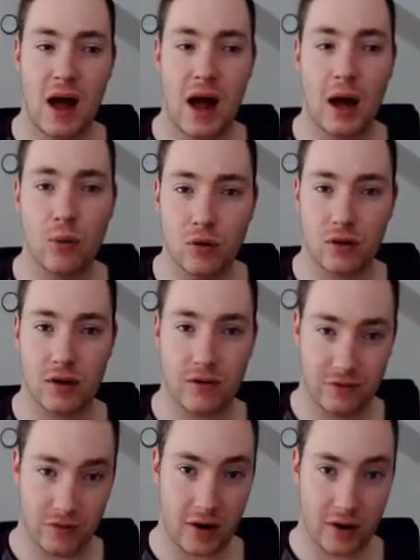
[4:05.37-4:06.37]
I want the
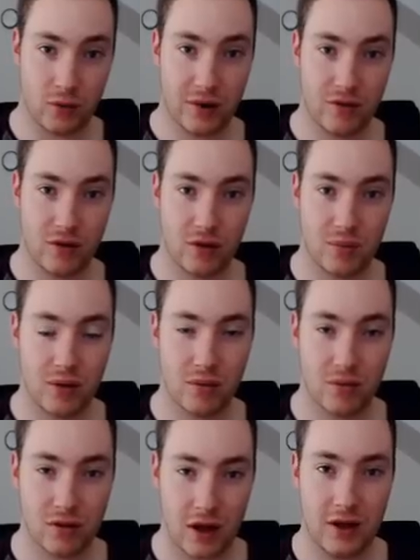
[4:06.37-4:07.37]
final Evos to be
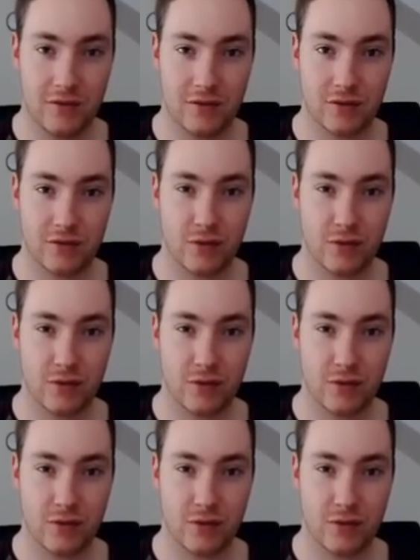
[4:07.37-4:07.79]
saved